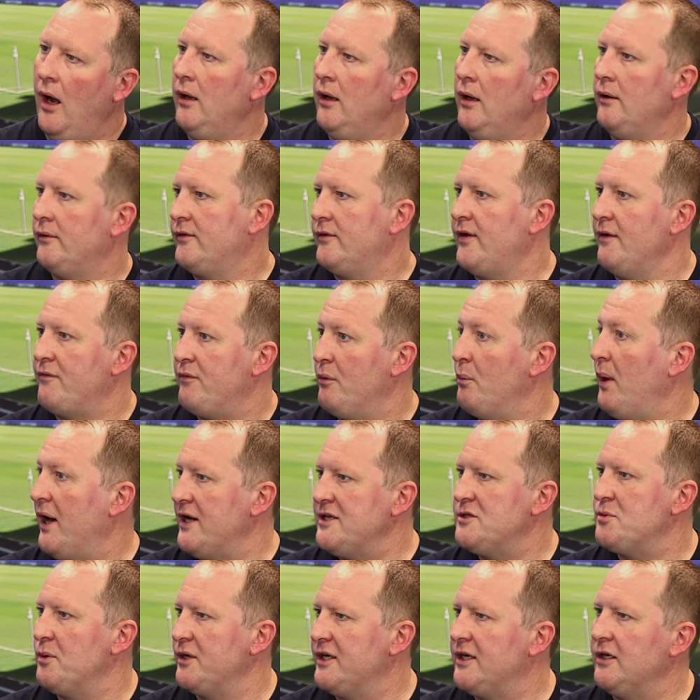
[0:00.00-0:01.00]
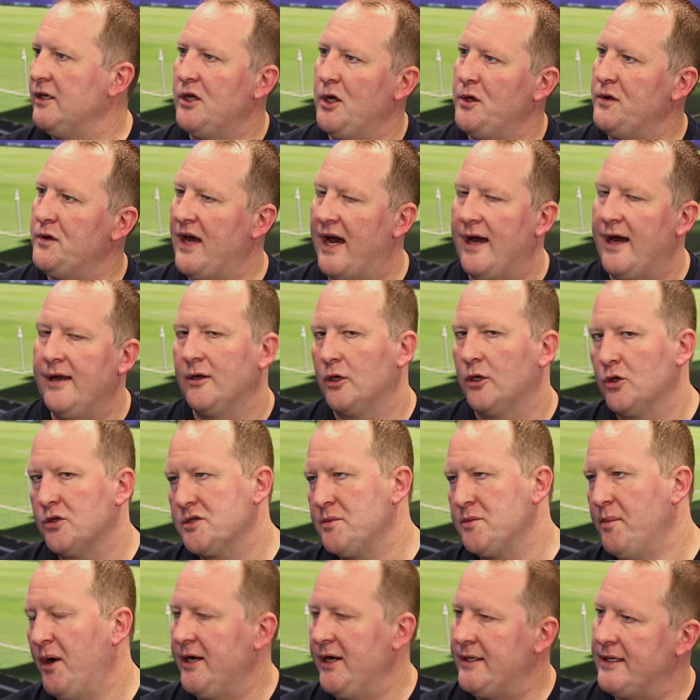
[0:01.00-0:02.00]
different ways we can do that, and I've got
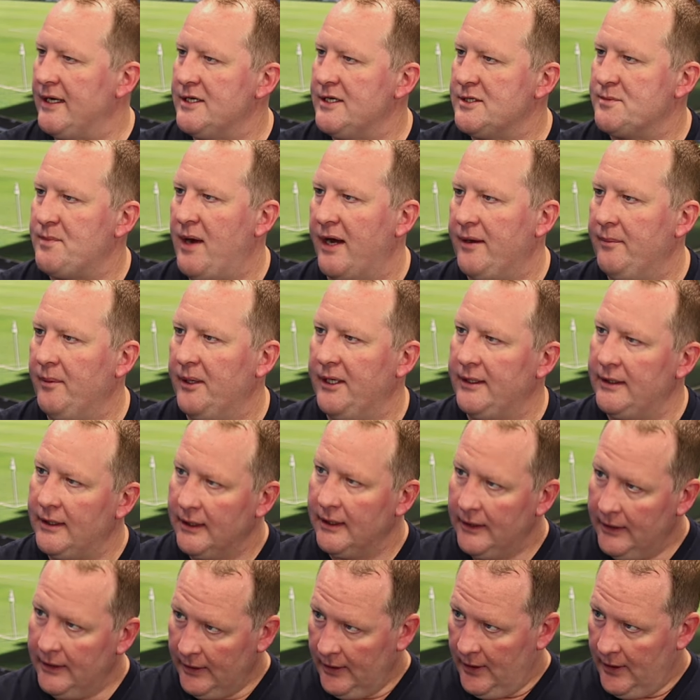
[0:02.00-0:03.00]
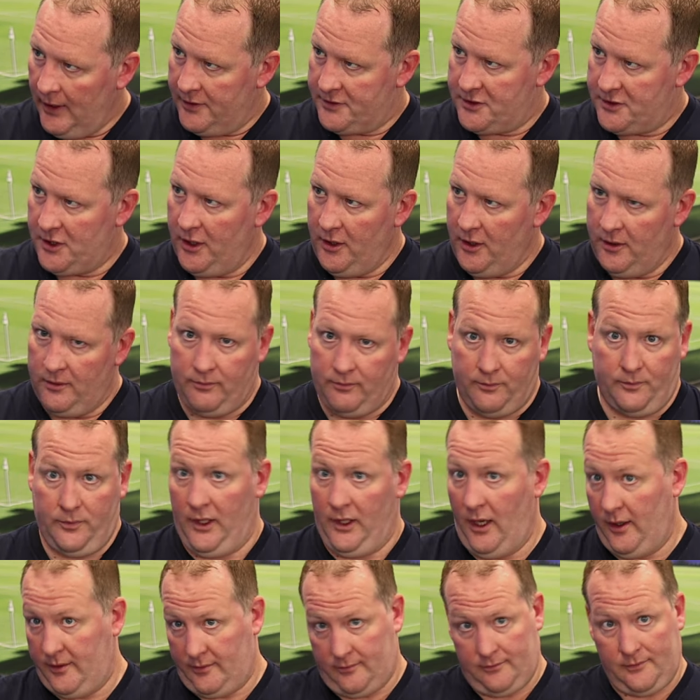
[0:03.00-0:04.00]
some ideas maybe to
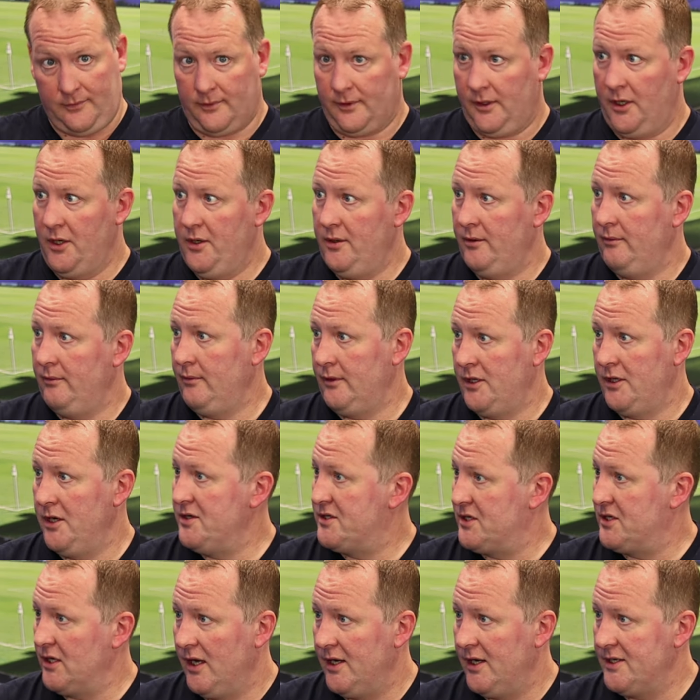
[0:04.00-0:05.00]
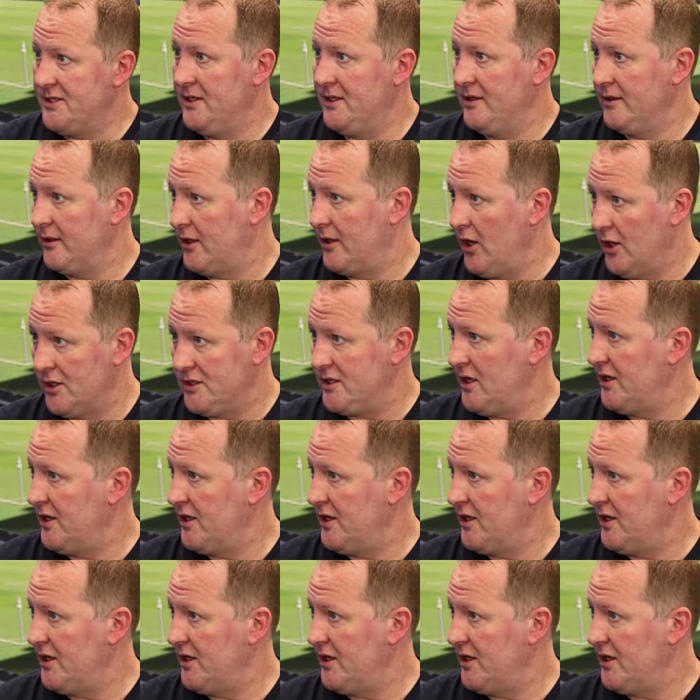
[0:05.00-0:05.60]
like utilizing guys like